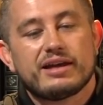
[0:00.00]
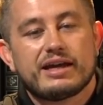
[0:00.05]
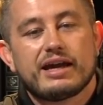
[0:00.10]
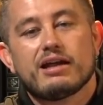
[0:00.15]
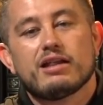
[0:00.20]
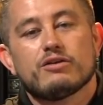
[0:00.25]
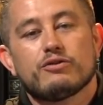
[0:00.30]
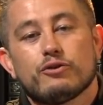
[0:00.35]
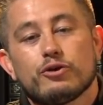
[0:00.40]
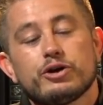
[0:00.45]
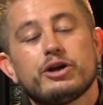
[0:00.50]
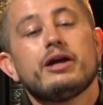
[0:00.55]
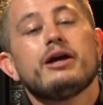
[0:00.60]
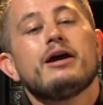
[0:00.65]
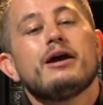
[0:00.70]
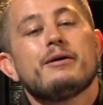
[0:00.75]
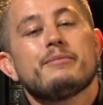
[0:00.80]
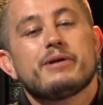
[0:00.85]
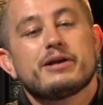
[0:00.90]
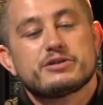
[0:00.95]
California,
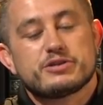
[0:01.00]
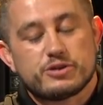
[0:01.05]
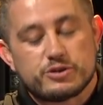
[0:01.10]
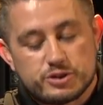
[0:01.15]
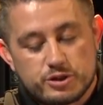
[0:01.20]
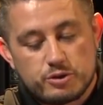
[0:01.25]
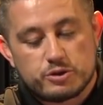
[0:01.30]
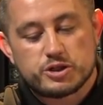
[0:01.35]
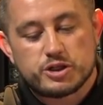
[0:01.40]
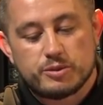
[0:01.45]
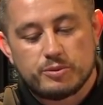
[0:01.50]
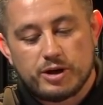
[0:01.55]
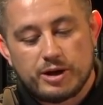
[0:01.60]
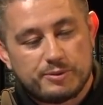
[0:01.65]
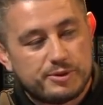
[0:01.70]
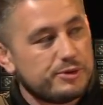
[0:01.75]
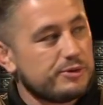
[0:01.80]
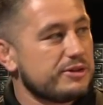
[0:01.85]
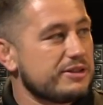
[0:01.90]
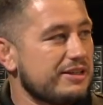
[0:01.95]
Pastor Joe Schimmel. How are
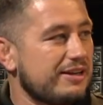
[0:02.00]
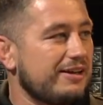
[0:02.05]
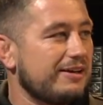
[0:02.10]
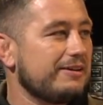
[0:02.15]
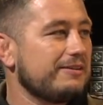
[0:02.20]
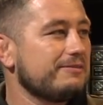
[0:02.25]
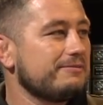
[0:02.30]
we doing today?